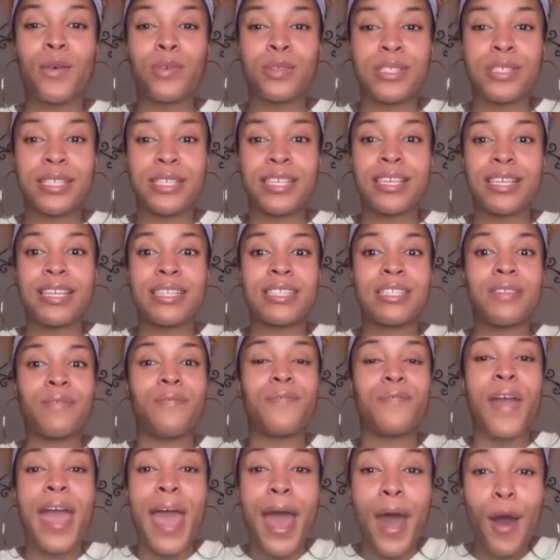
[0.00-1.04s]
see its
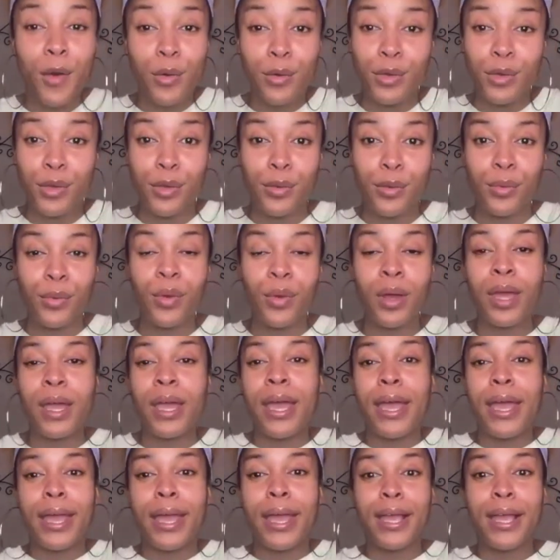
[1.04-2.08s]
value
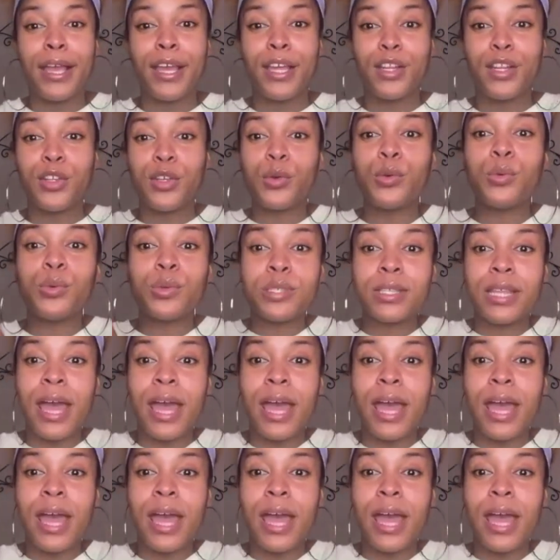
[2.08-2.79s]
and use